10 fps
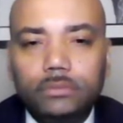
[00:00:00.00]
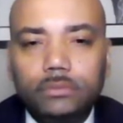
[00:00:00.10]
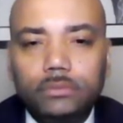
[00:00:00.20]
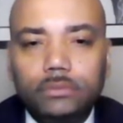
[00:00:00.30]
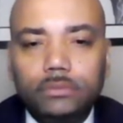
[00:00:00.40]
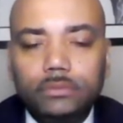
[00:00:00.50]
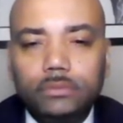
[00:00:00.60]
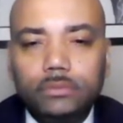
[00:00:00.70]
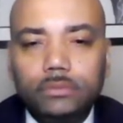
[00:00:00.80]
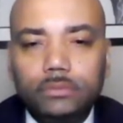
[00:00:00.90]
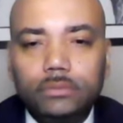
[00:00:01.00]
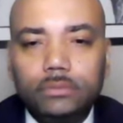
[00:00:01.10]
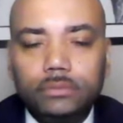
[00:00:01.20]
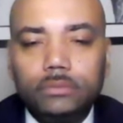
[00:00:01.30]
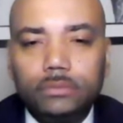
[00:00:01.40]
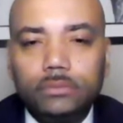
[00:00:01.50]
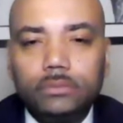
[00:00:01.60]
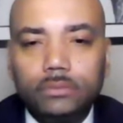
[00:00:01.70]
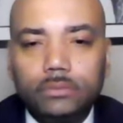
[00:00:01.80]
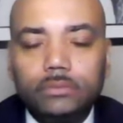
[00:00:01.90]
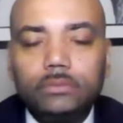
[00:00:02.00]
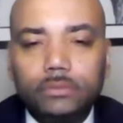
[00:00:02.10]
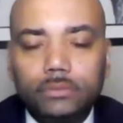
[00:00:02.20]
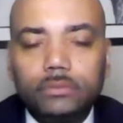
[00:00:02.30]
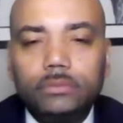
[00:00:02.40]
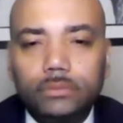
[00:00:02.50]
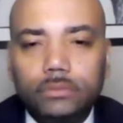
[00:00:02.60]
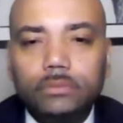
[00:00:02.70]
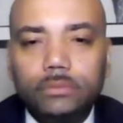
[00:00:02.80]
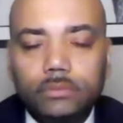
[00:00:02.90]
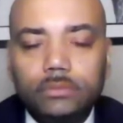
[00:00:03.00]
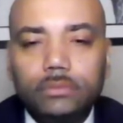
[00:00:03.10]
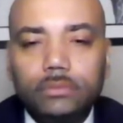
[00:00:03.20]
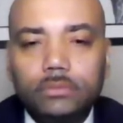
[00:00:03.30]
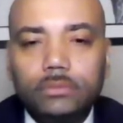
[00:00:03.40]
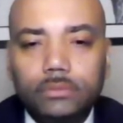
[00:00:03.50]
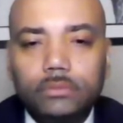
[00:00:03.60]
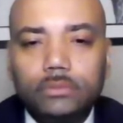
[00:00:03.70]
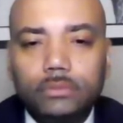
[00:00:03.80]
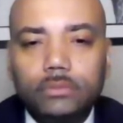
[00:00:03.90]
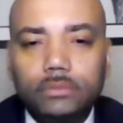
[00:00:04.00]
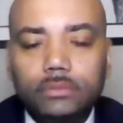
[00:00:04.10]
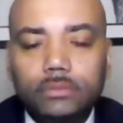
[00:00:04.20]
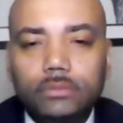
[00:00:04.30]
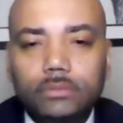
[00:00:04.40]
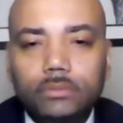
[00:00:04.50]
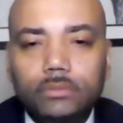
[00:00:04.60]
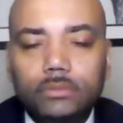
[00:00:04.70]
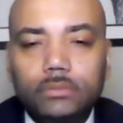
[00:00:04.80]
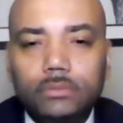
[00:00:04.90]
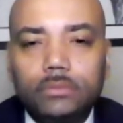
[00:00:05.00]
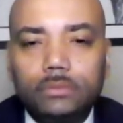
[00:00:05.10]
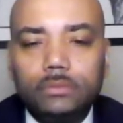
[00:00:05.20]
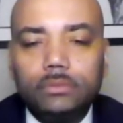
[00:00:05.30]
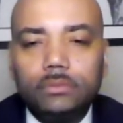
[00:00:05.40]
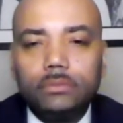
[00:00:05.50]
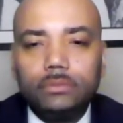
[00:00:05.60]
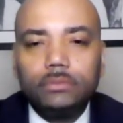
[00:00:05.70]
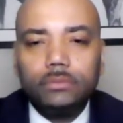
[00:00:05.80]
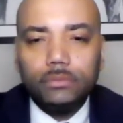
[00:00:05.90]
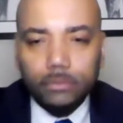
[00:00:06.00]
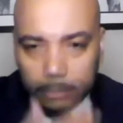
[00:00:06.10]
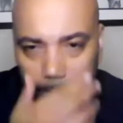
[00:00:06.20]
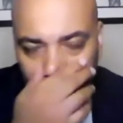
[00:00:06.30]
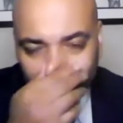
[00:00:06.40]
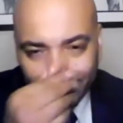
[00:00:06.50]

The person shown says nothing.